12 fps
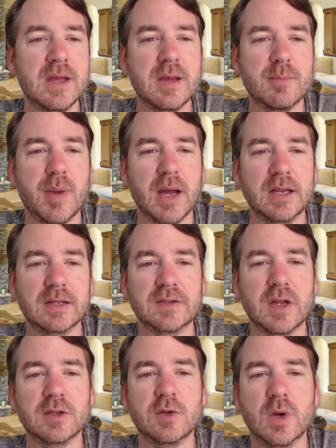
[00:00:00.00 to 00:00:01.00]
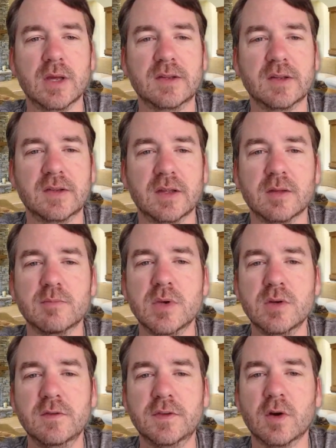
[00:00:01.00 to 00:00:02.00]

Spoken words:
Binance.us said the moves